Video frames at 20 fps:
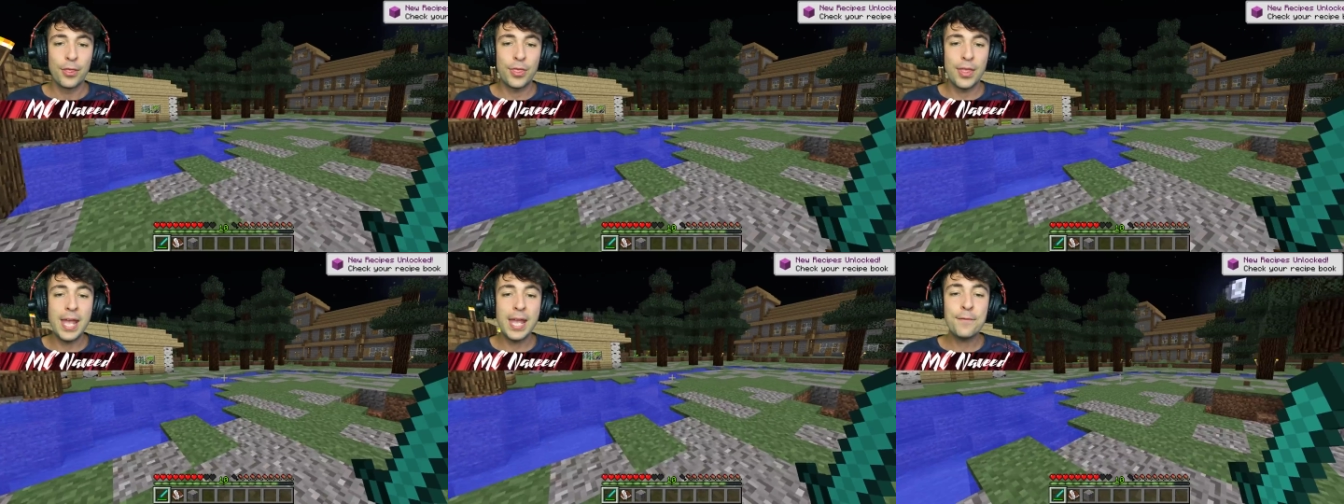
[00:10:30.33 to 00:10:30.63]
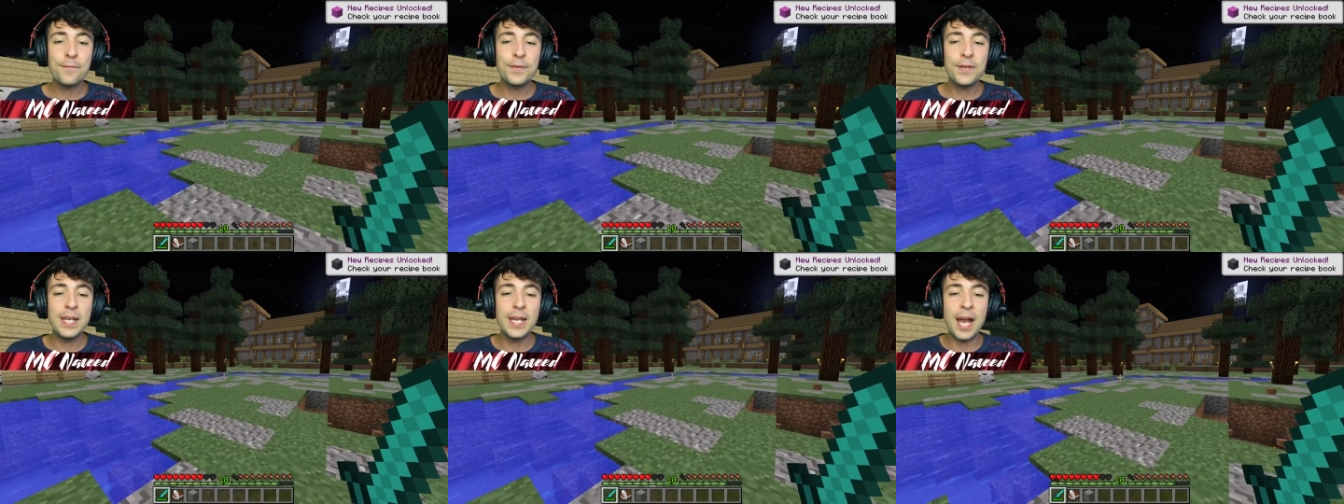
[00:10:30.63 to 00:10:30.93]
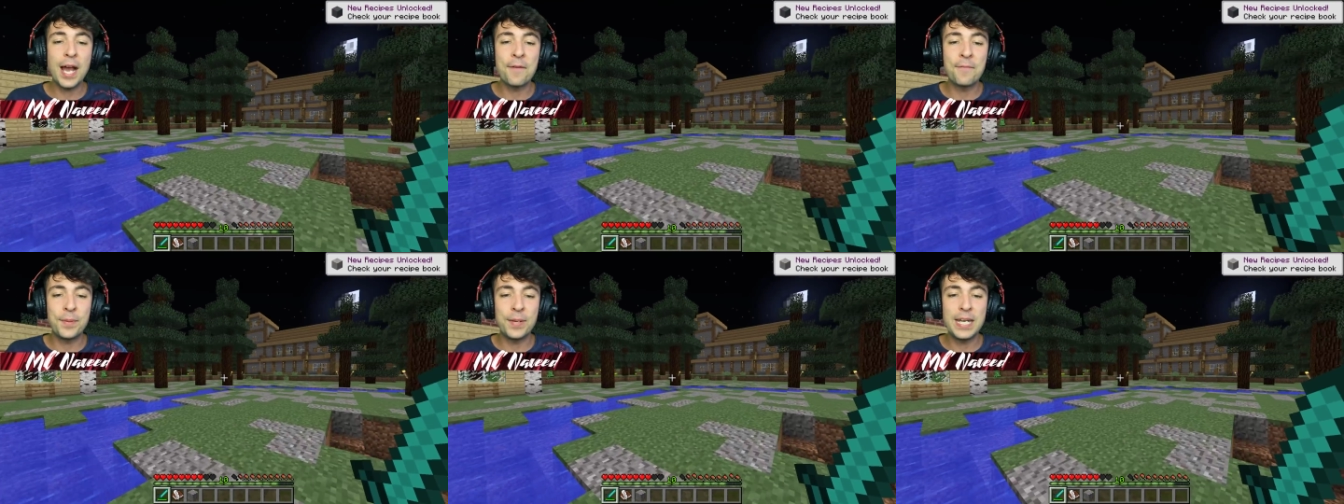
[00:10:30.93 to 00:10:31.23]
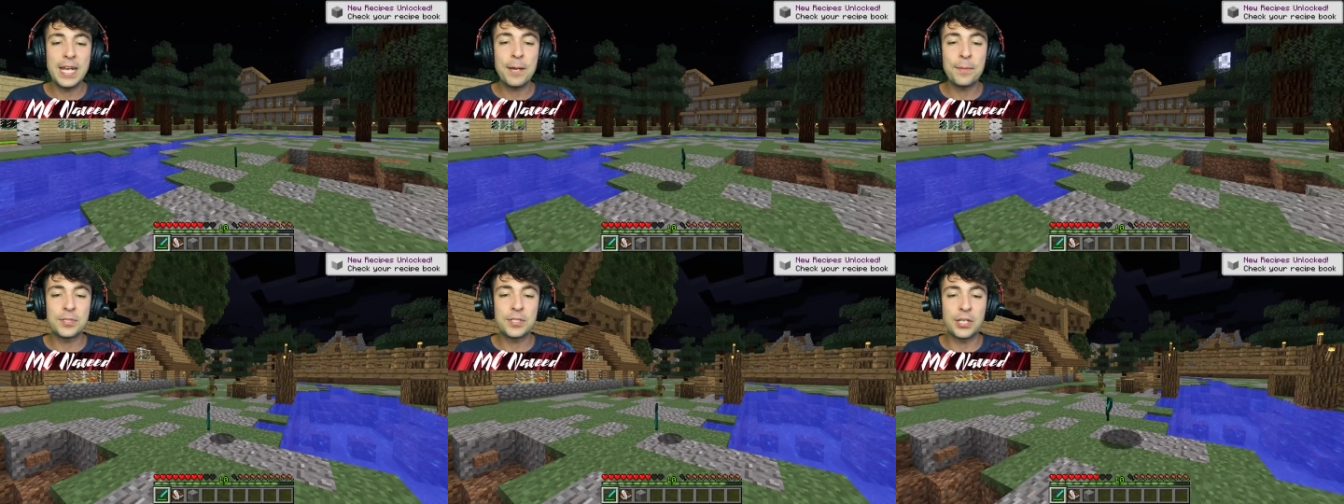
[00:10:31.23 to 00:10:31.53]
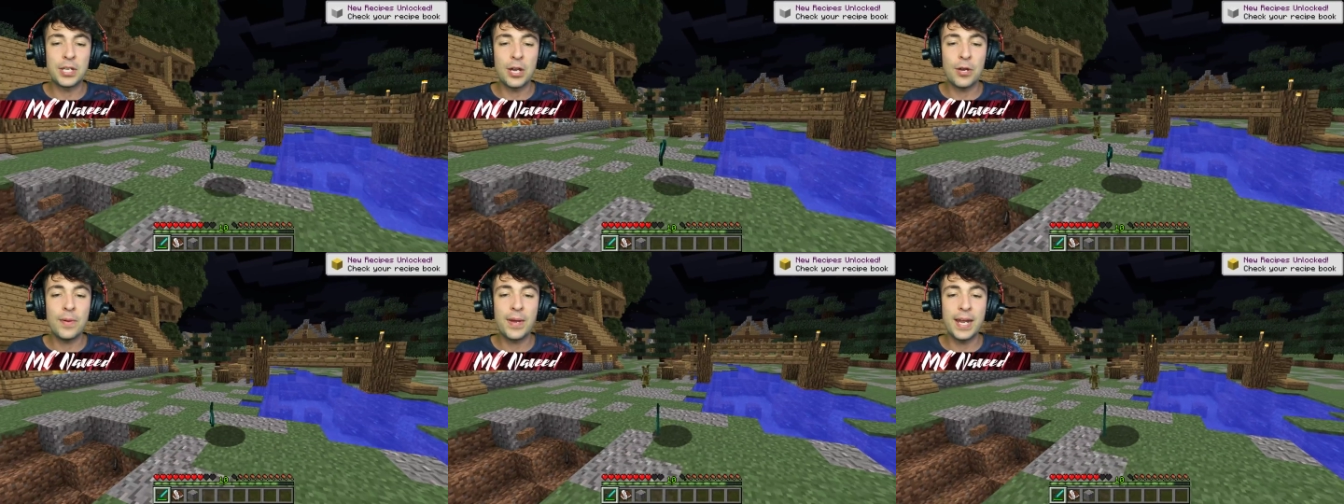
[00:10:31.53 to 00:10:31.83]
Thankfully, I've been able to
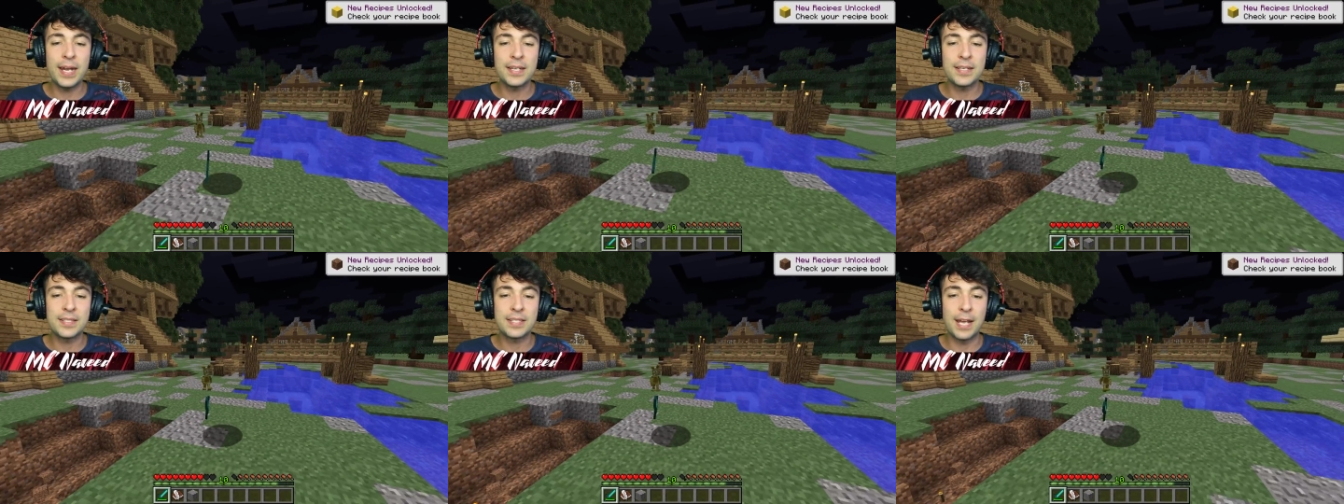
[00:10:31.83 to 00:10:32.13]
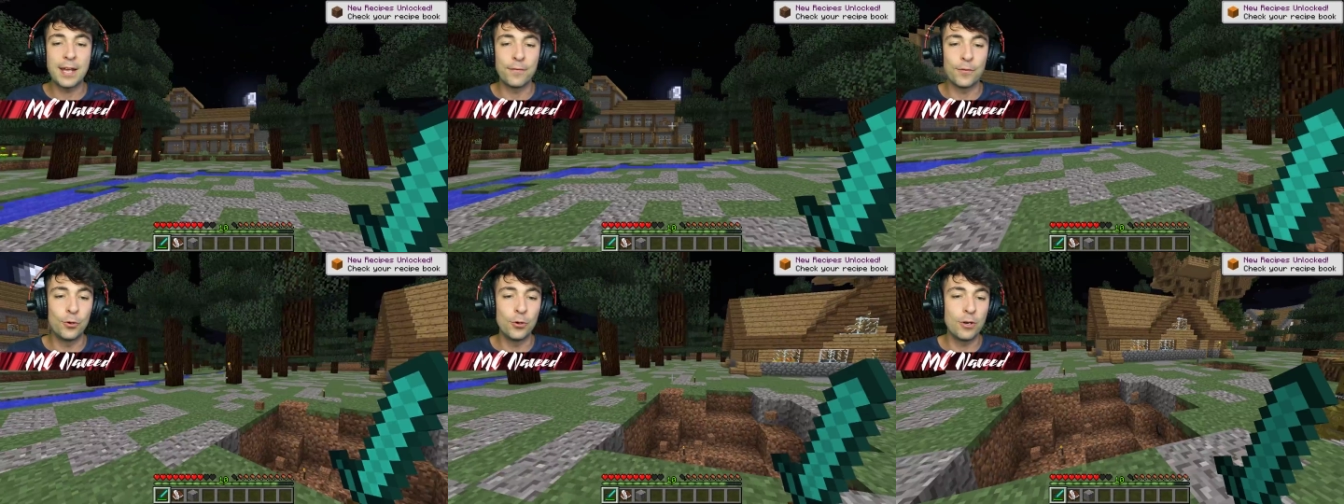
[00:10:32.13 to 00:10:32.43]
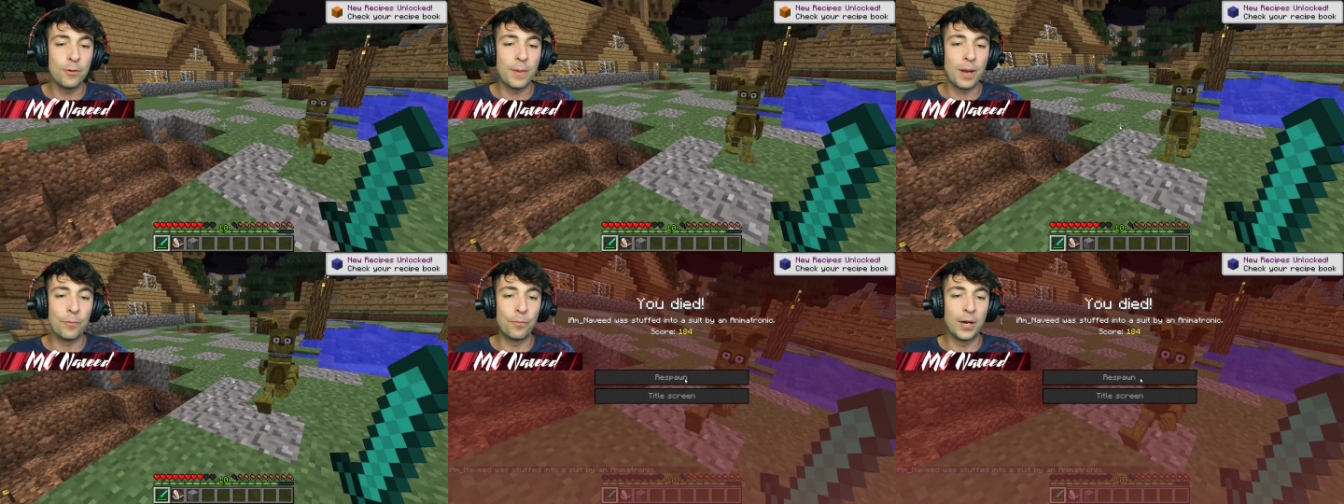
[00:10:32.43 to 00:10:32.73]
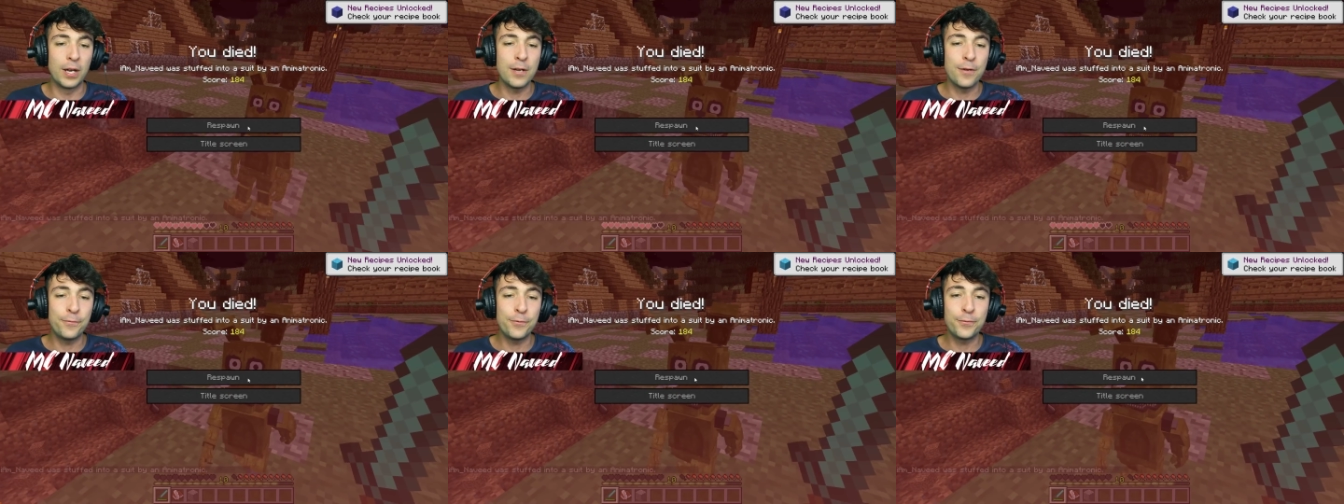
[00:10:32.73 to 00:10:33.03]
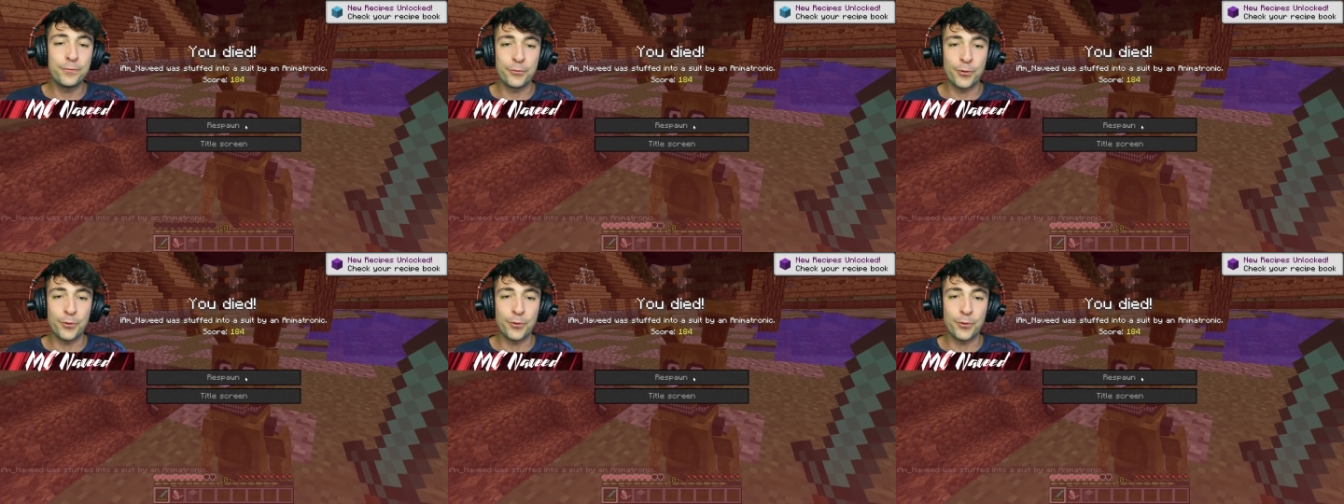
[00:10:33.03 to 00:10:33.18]
go ahead and save all of my wonderful